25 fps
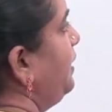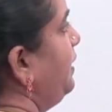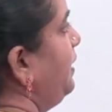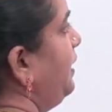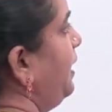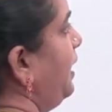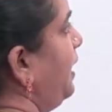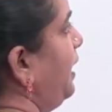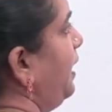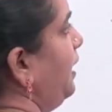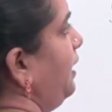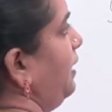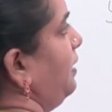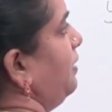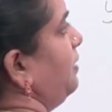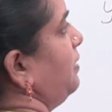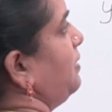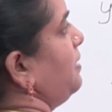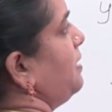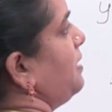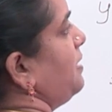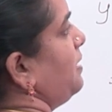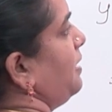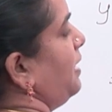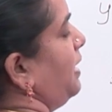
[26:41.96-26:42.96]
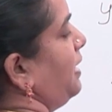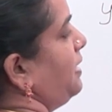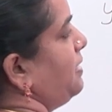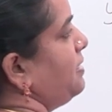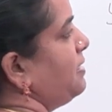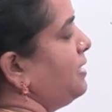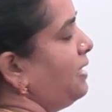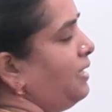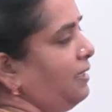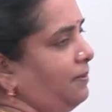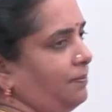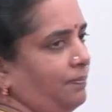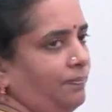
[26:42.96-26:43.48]
a and
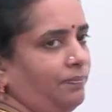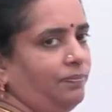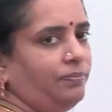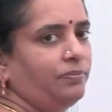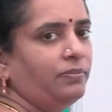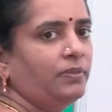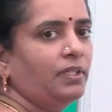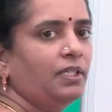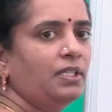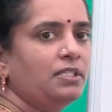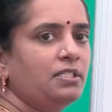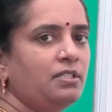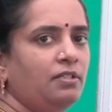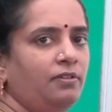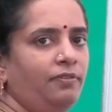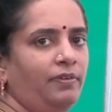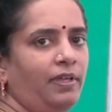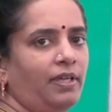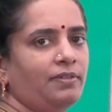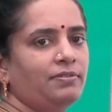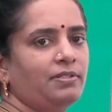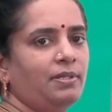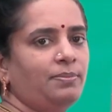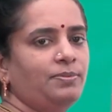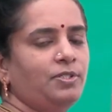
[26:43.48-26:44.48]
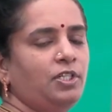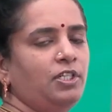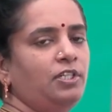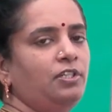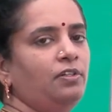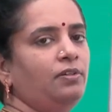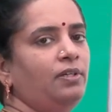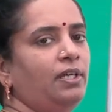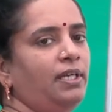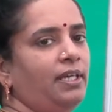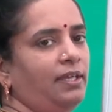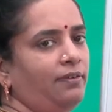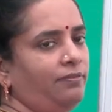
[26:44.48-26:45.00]
c. So, we have
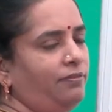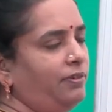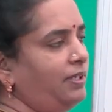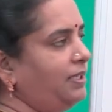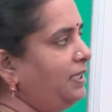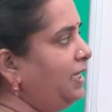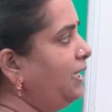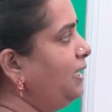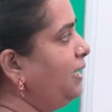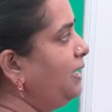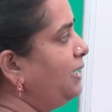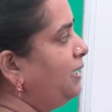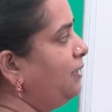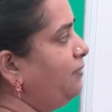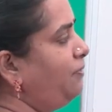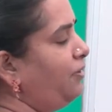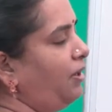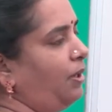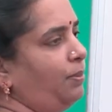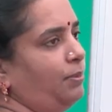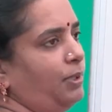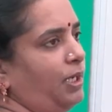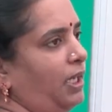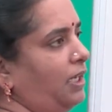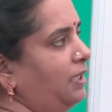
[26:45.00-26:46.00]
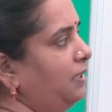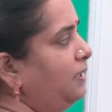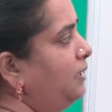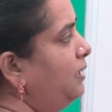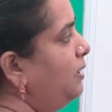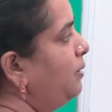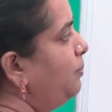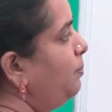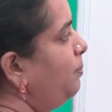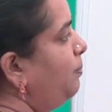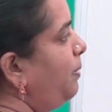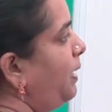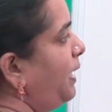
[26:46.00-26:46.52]
substituted everything in the formula
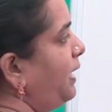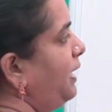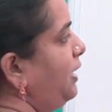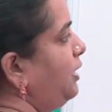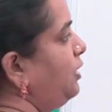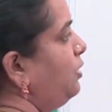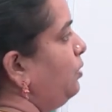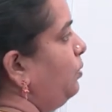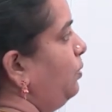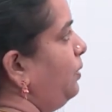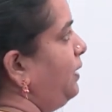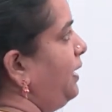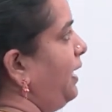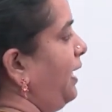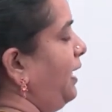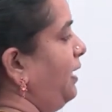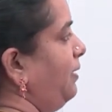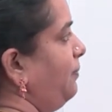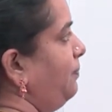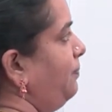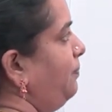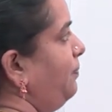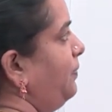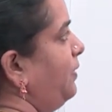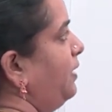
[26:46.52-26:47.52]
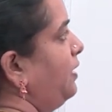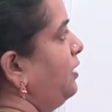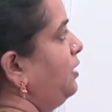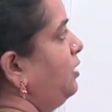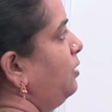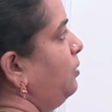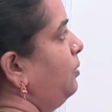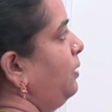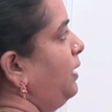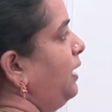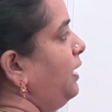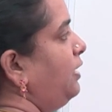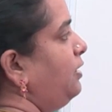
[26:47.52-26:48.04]
by 2a,
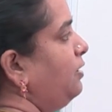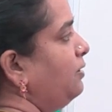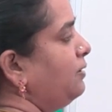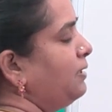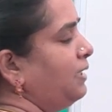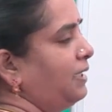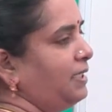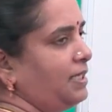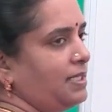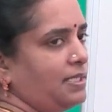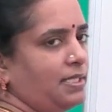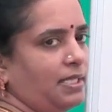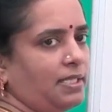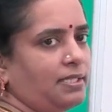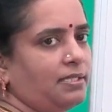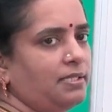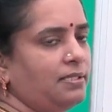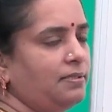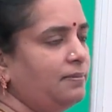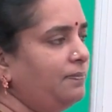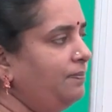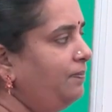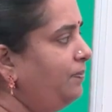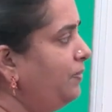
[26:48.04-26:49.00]
2 into 36.